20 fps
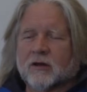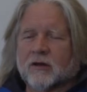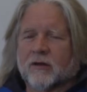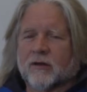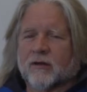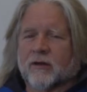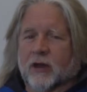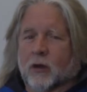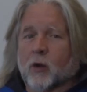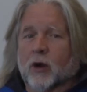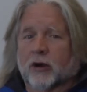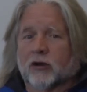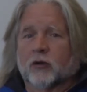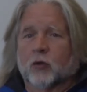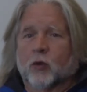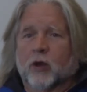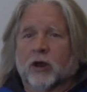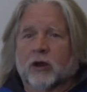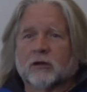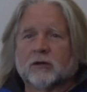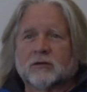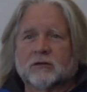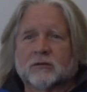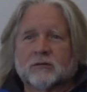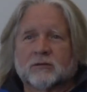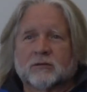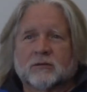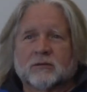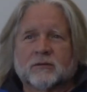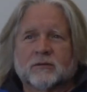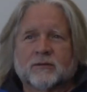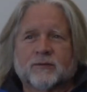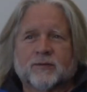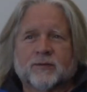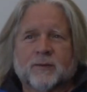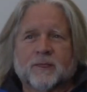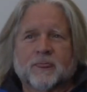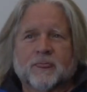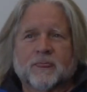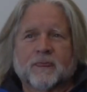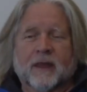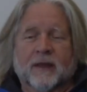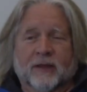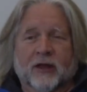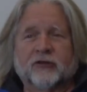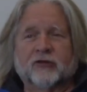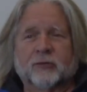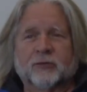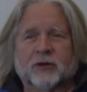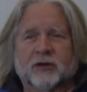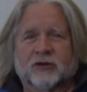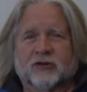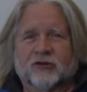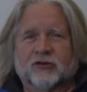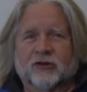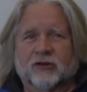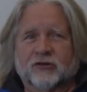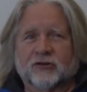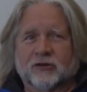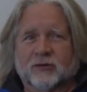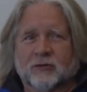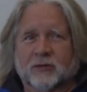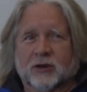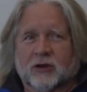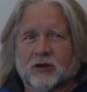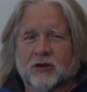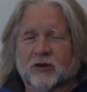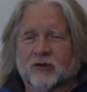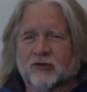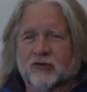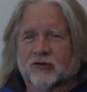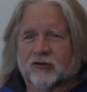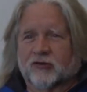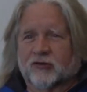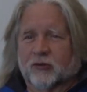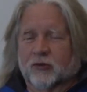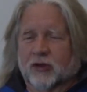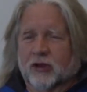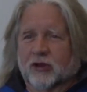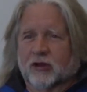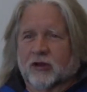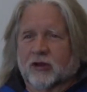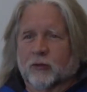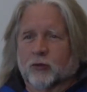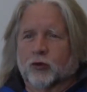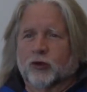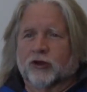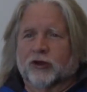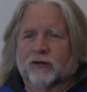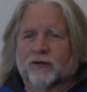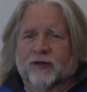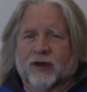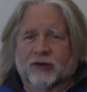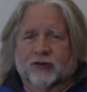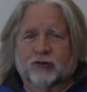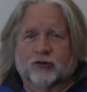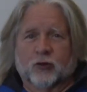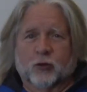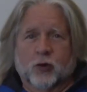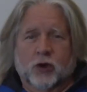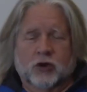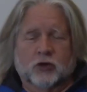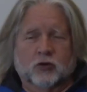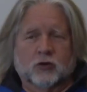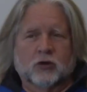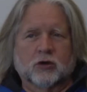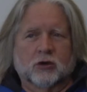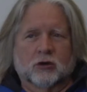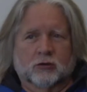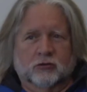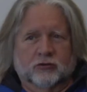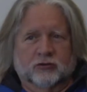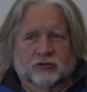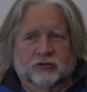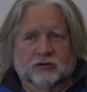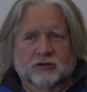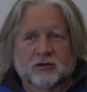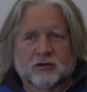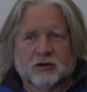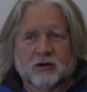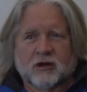they wanted to win. And that's a big decision because it's, it, it really affects the way you coach.